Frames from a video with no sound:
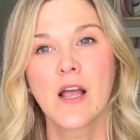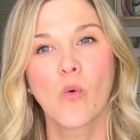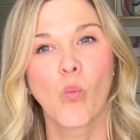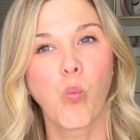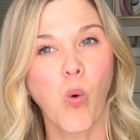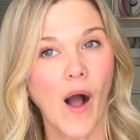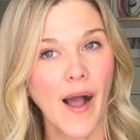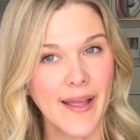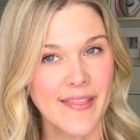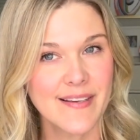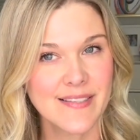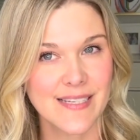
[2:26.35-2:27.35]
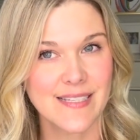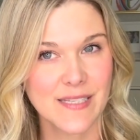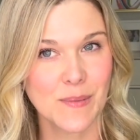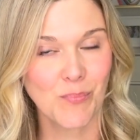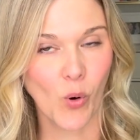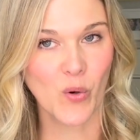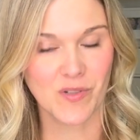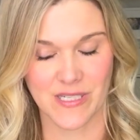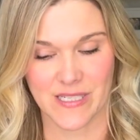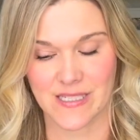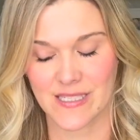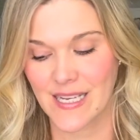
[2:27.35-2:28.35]
Why this is
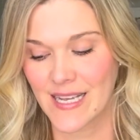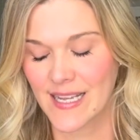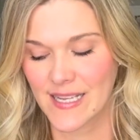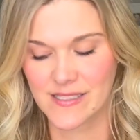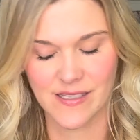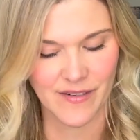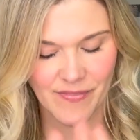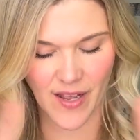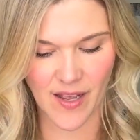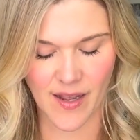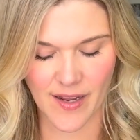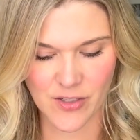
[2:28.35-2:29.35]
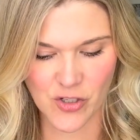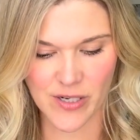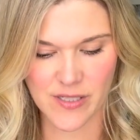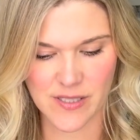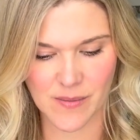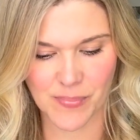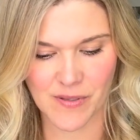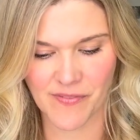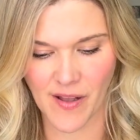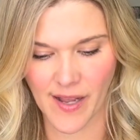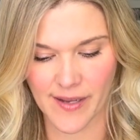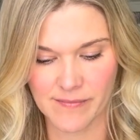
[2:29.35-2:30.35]
important is that if I try to
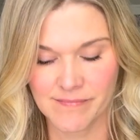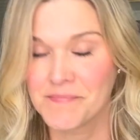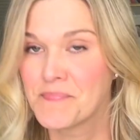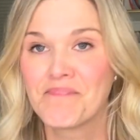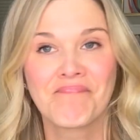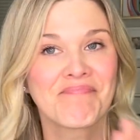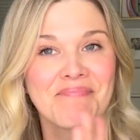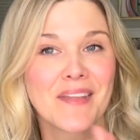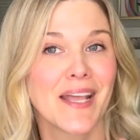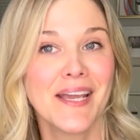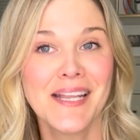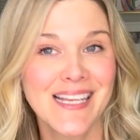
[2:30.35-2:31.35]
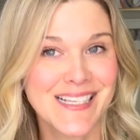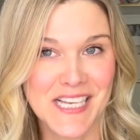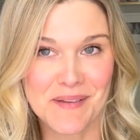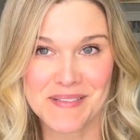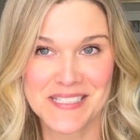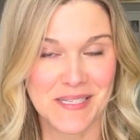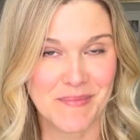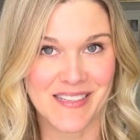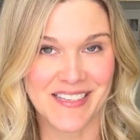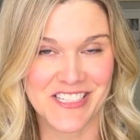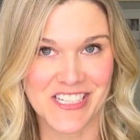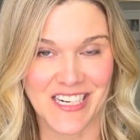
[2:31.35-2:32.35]
simplify any type of
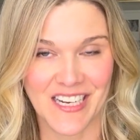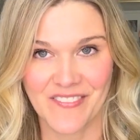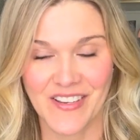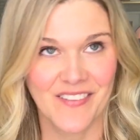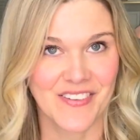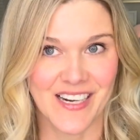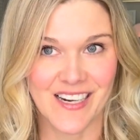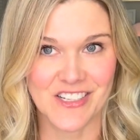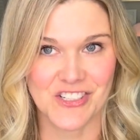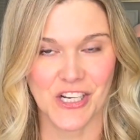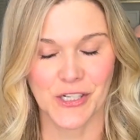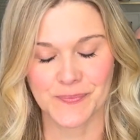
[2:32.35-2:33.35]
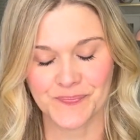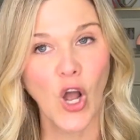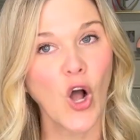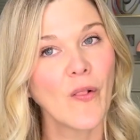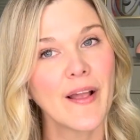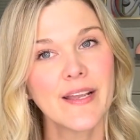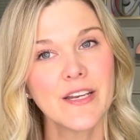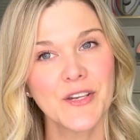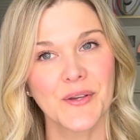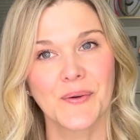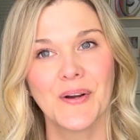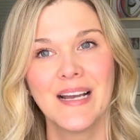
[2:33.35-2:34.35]
stimulation IVF in a nutshell, all I can
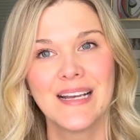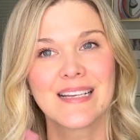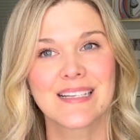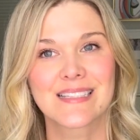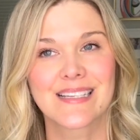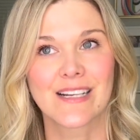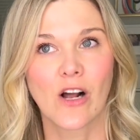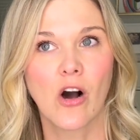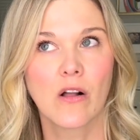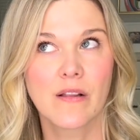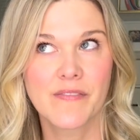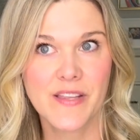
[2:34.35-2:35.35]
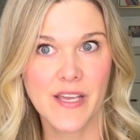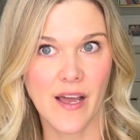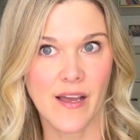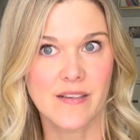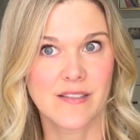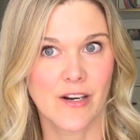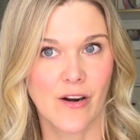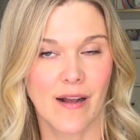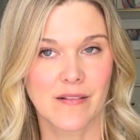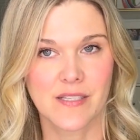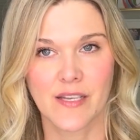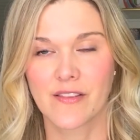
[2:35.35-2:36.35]
do is get all of the eggs that are
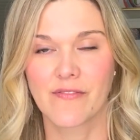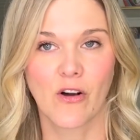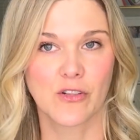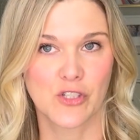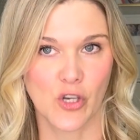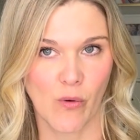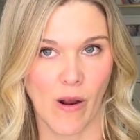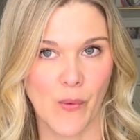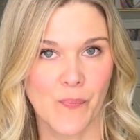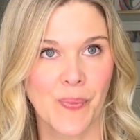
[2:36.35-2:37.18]
outside the vault to grow.